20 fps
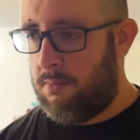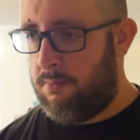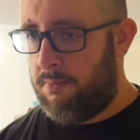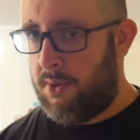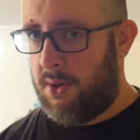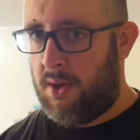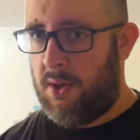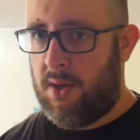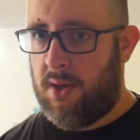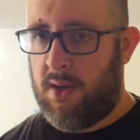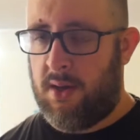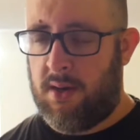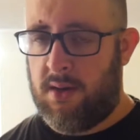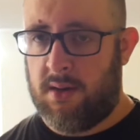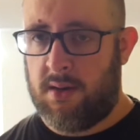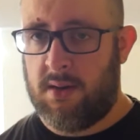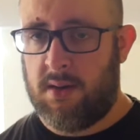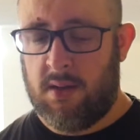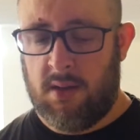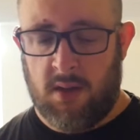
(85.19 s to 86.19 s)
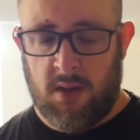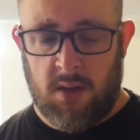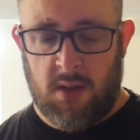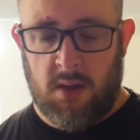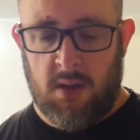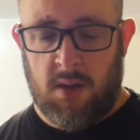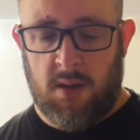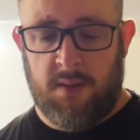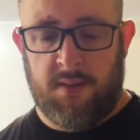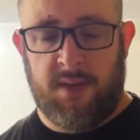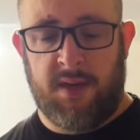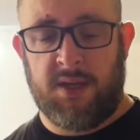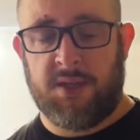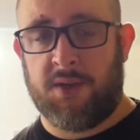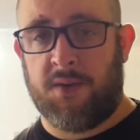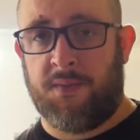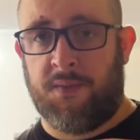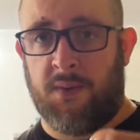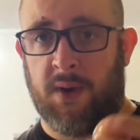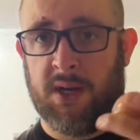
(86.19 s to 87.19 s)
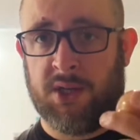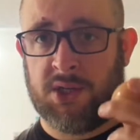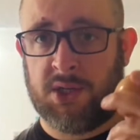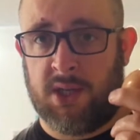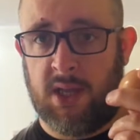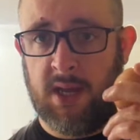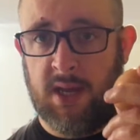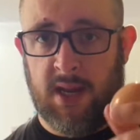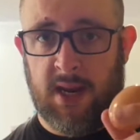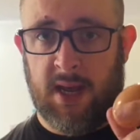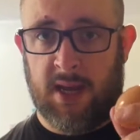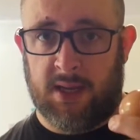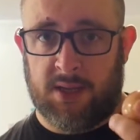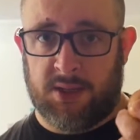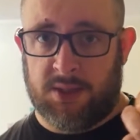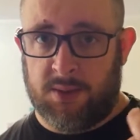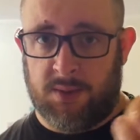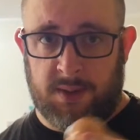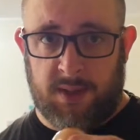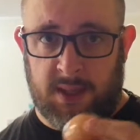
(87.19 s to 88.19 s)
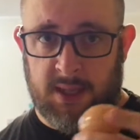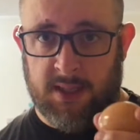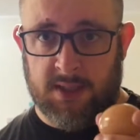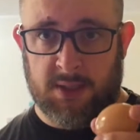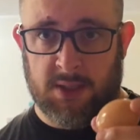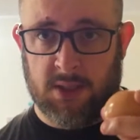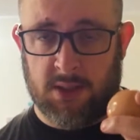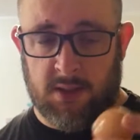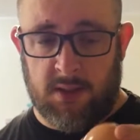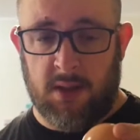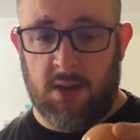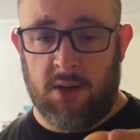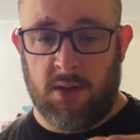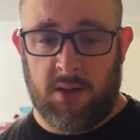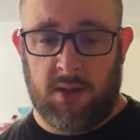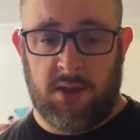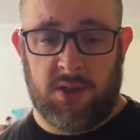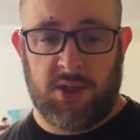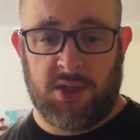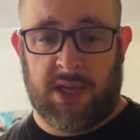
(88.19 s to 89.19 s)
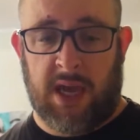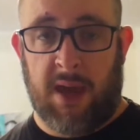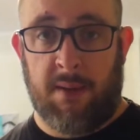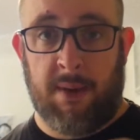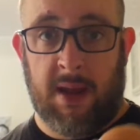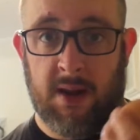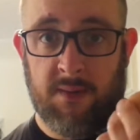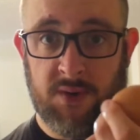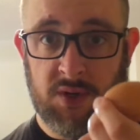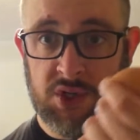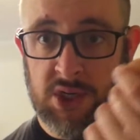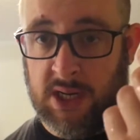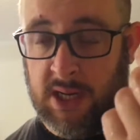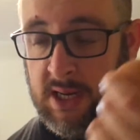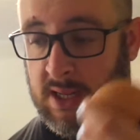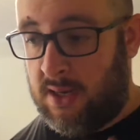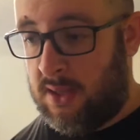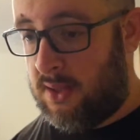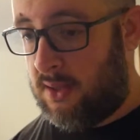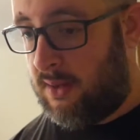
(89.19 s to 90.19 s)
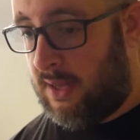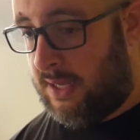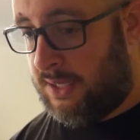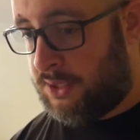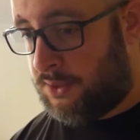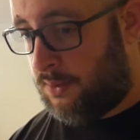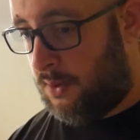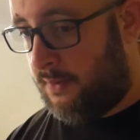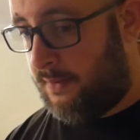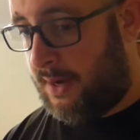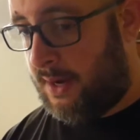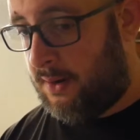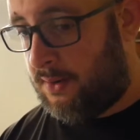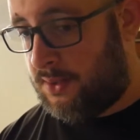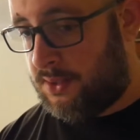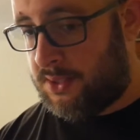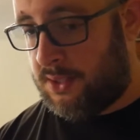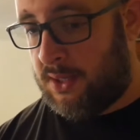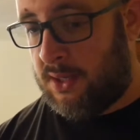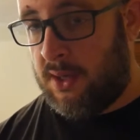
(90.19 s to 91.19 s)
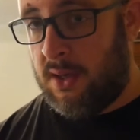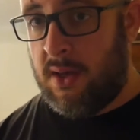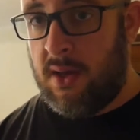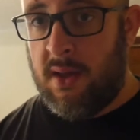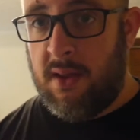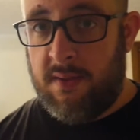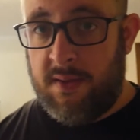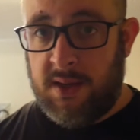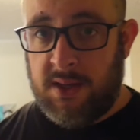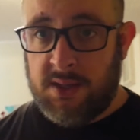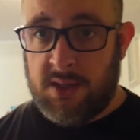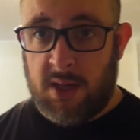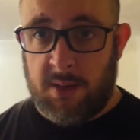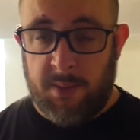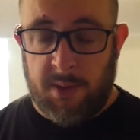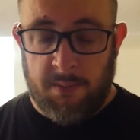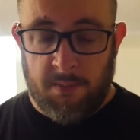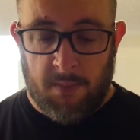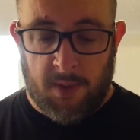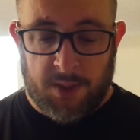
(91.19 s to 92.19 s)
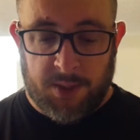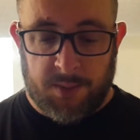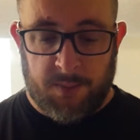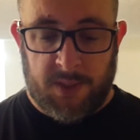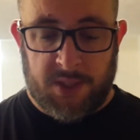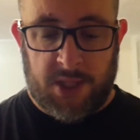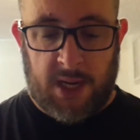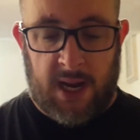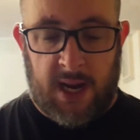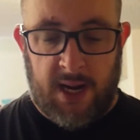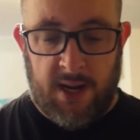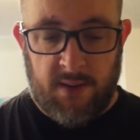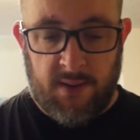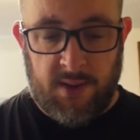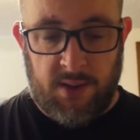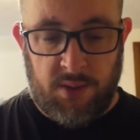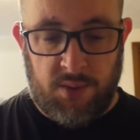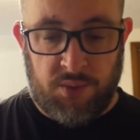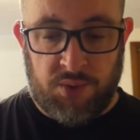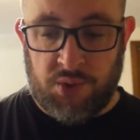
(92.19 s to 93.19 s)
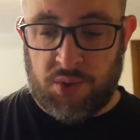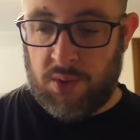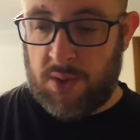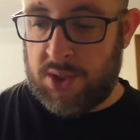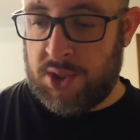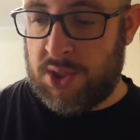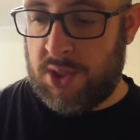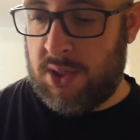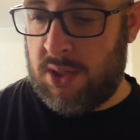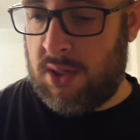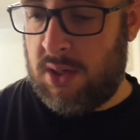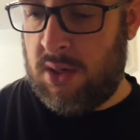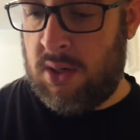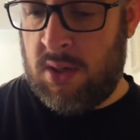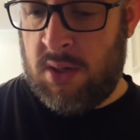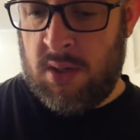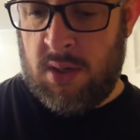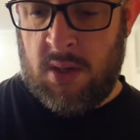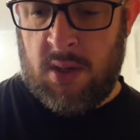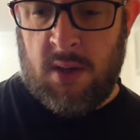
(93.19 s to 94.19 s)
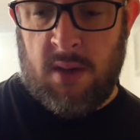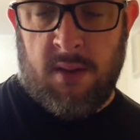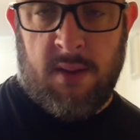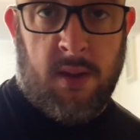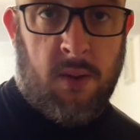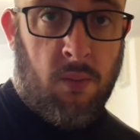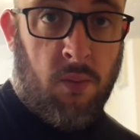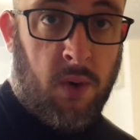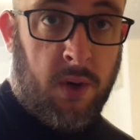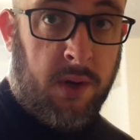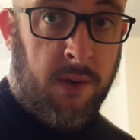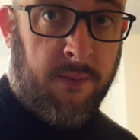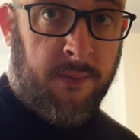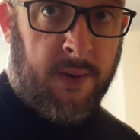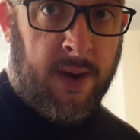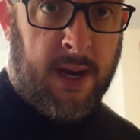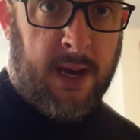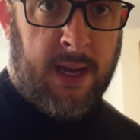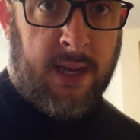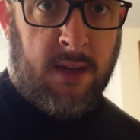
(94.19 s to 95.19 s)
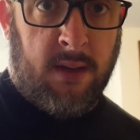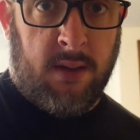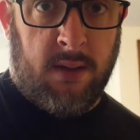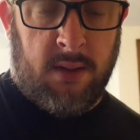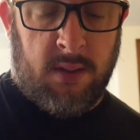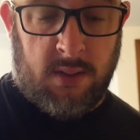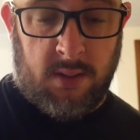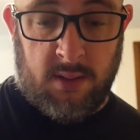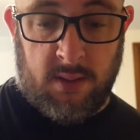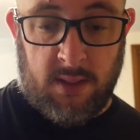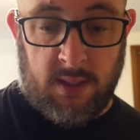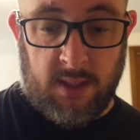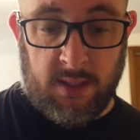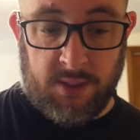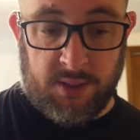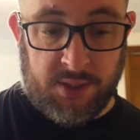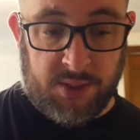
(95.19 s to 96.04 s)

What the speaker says: But these are fresh laid eggs, so these literally just came out of a chicken in the last 12 hours. These are going to be much, much higher in nutrition than what you find in